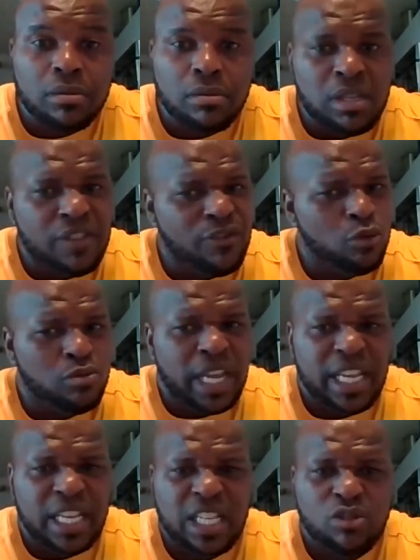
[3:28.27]
If you
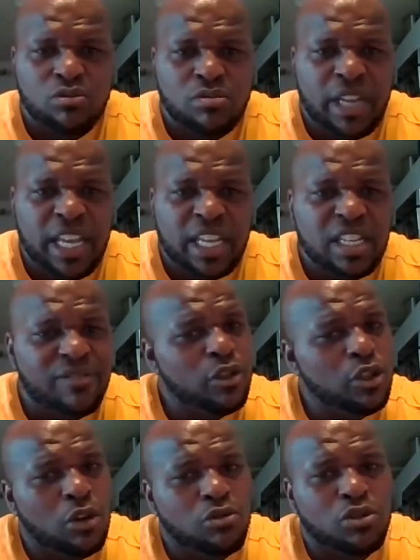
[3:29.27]
take it, you take it. If you
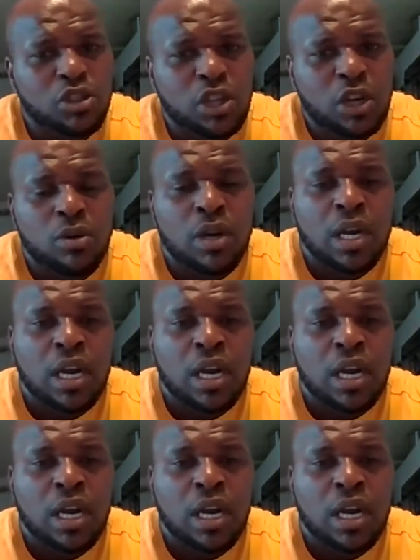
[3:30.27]
don't, you don't.